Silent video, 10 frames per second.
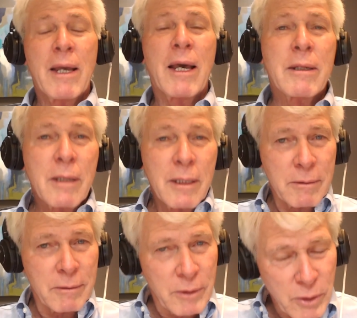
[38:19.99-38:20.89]
And
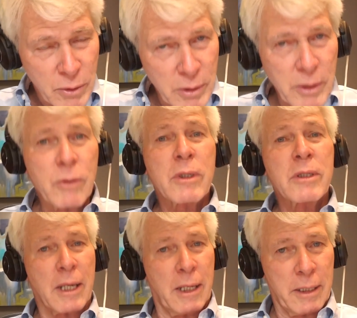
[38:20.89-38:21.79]
you can
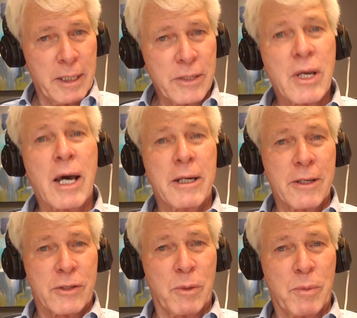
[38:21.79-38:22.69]
tell he's got a
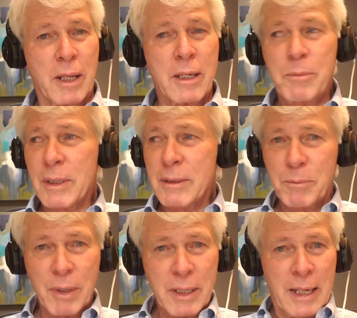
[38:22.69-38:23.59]
disability,
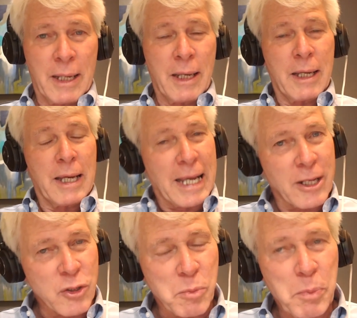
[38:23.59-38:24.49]
but he
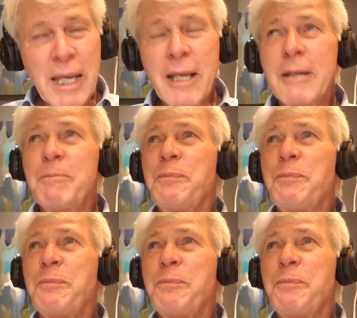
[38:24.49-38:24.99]
can speak.